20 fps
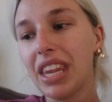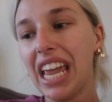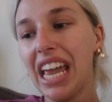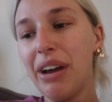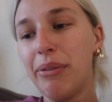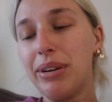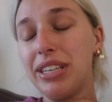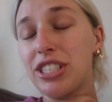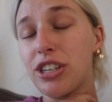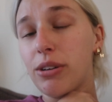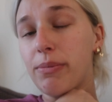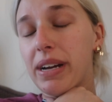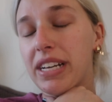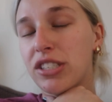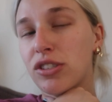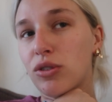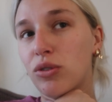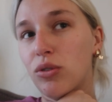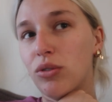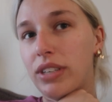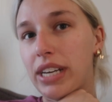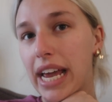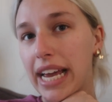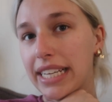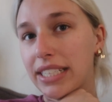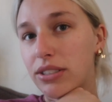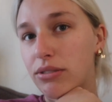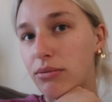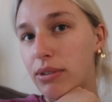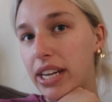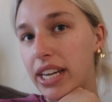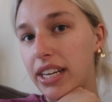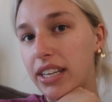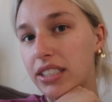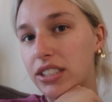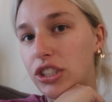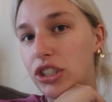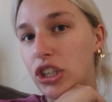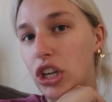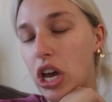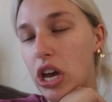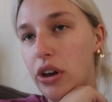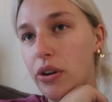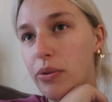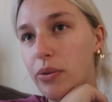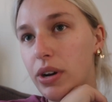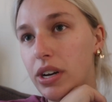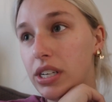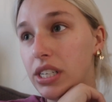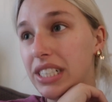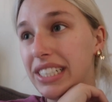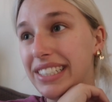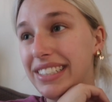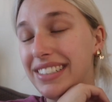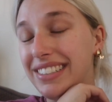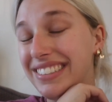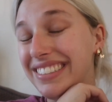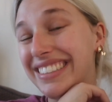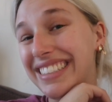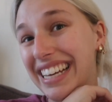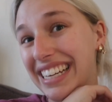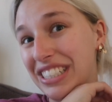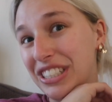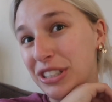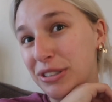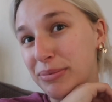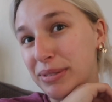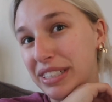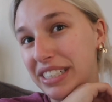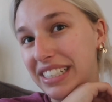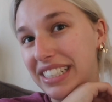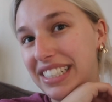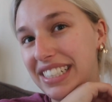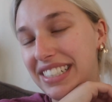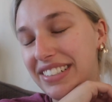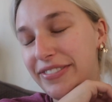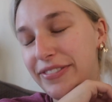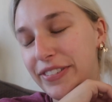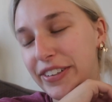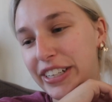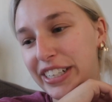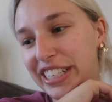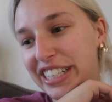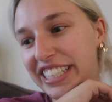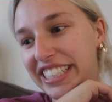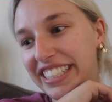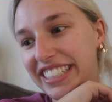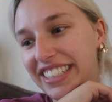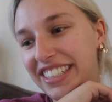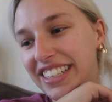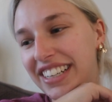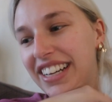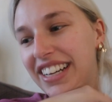And we start back school next week, so uh, that should be fun.